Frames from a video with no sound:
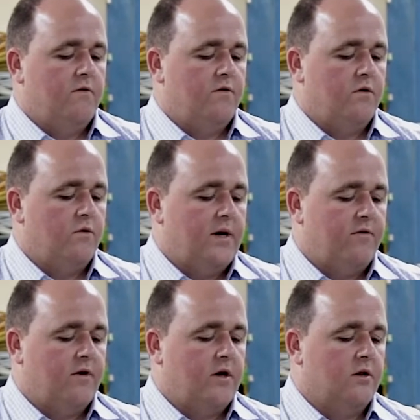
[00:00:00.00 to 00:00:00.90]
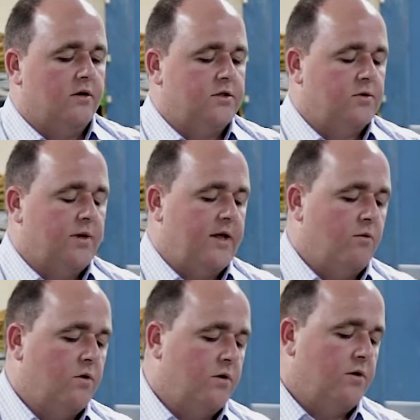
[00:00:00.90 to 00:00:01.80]
to very close to where they
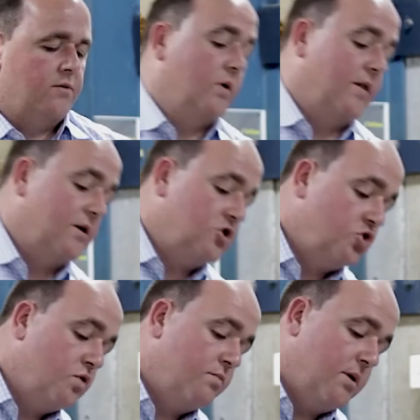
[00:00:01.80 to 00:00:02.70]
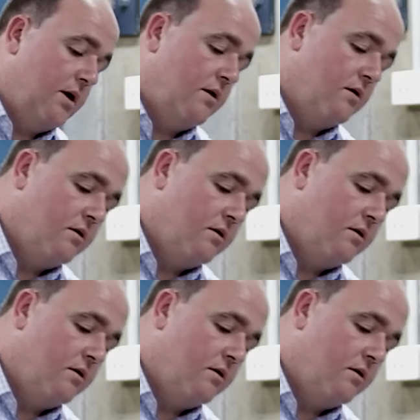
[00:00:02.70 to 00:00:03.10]
were, where they should be.